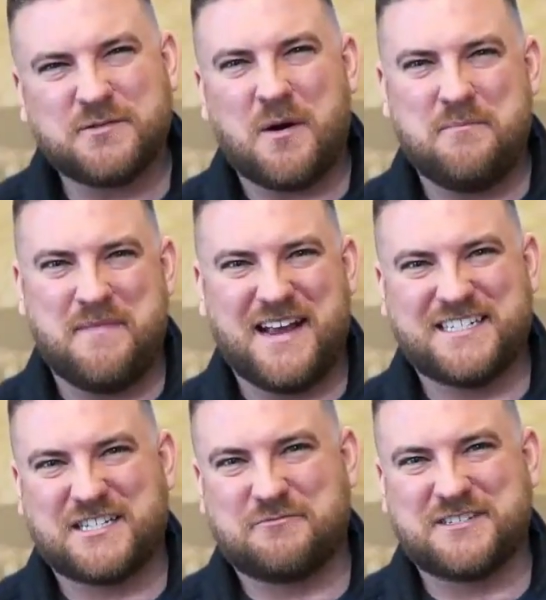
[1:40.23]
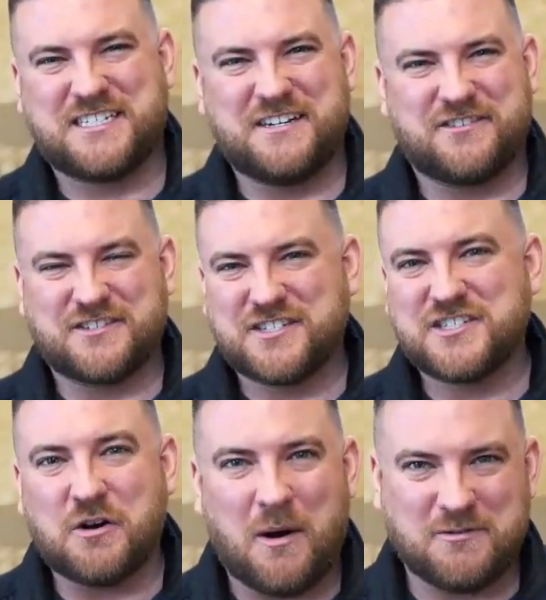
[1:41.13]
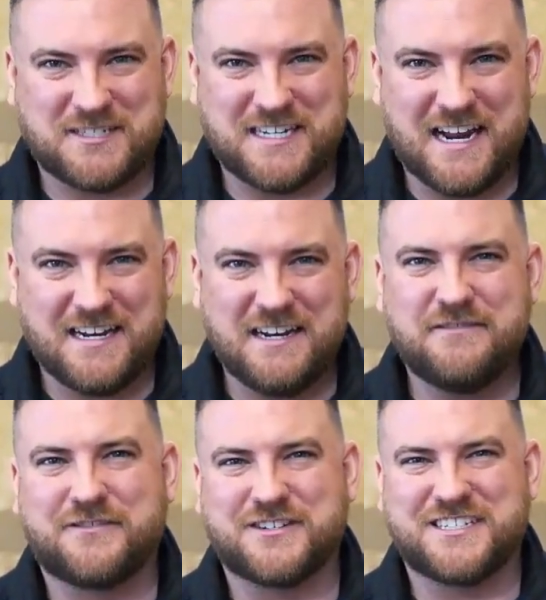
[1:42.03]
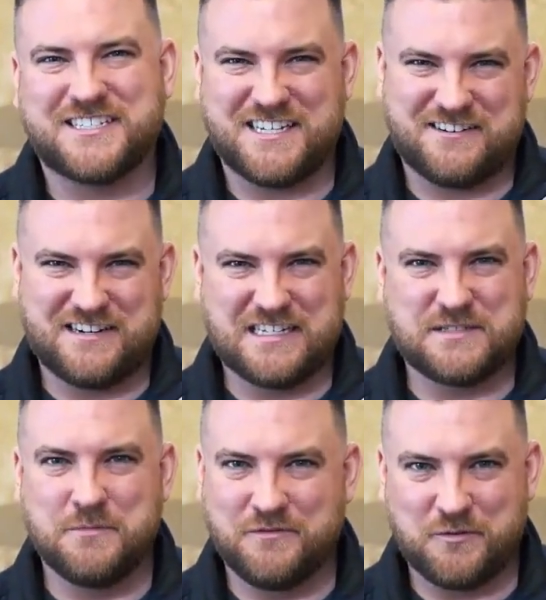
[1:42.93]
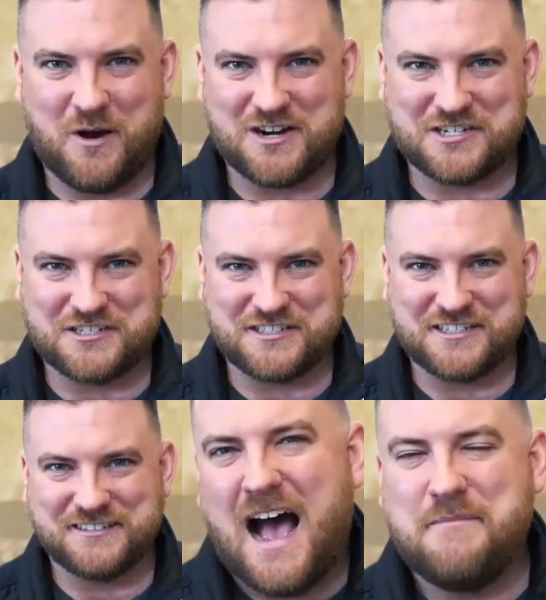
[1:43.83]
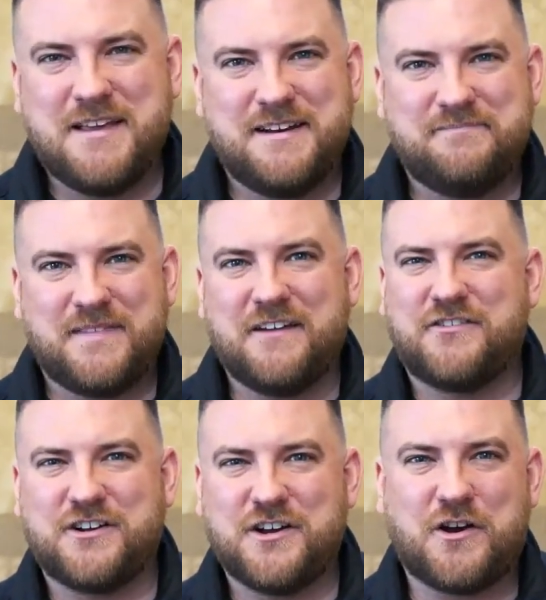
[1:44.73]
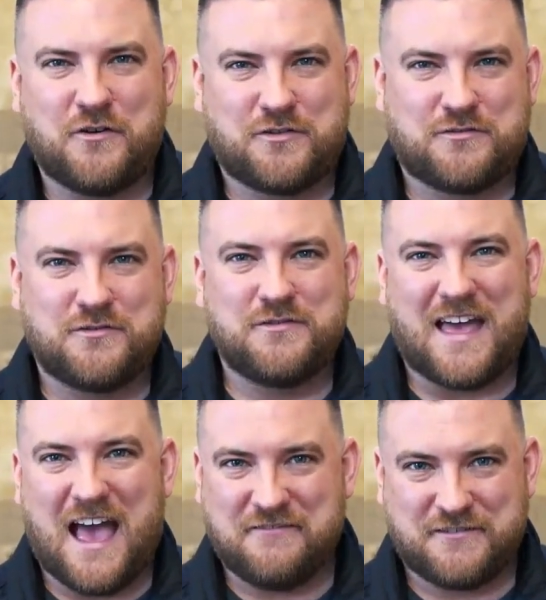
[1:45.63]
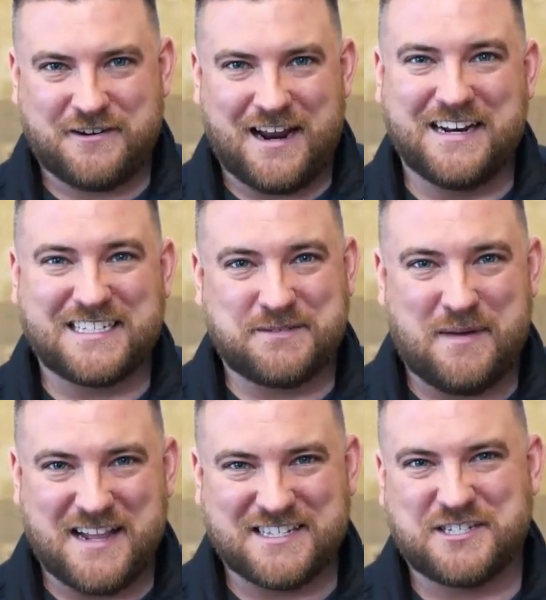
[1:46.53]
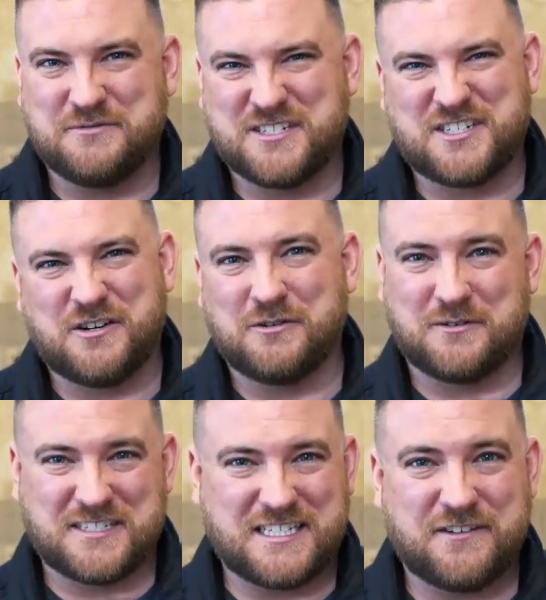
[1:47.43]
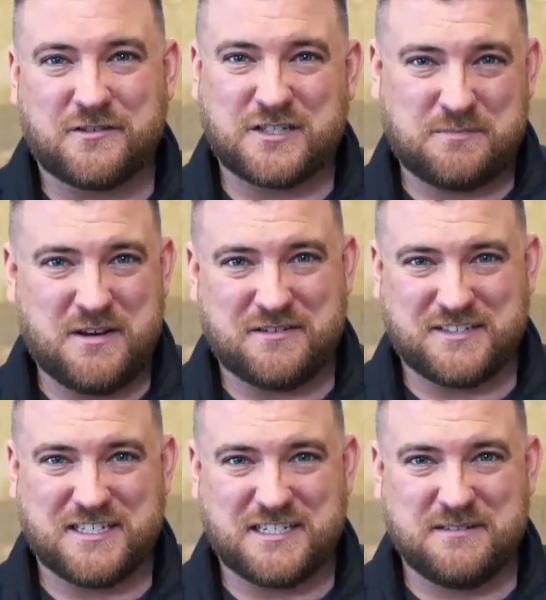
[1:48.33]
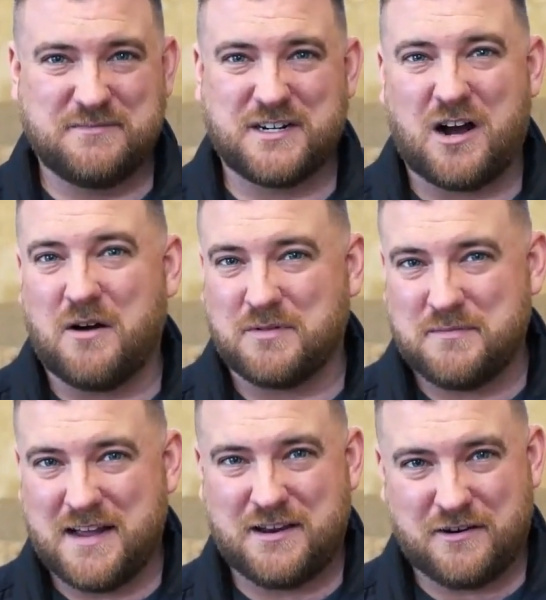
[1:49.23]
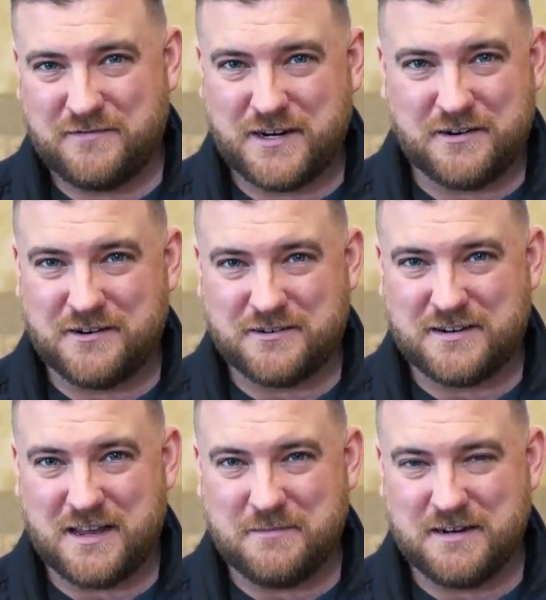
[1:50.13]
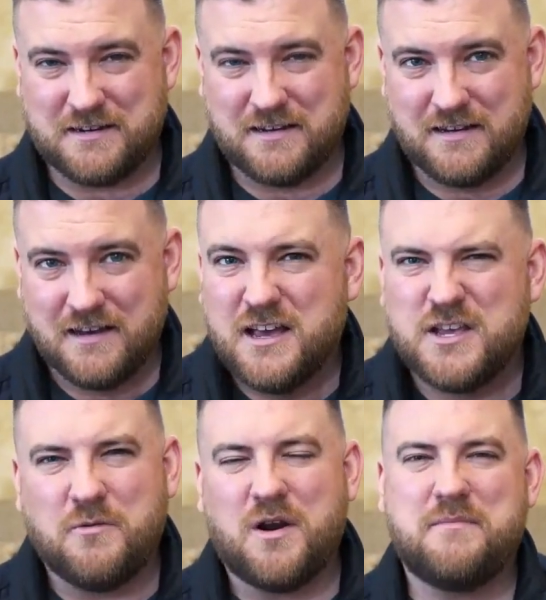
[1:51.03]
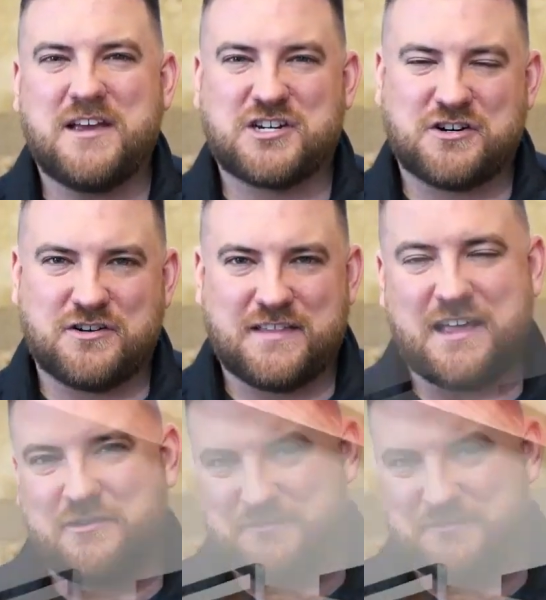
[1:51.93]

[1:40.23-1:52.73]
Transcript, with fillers: is what makes The Receiver so outstanding for serious movie watchers. I mean, if you're gonna go through the effort and expense to install a receiver speaker system to complement your video entertainment, you wanna make sure that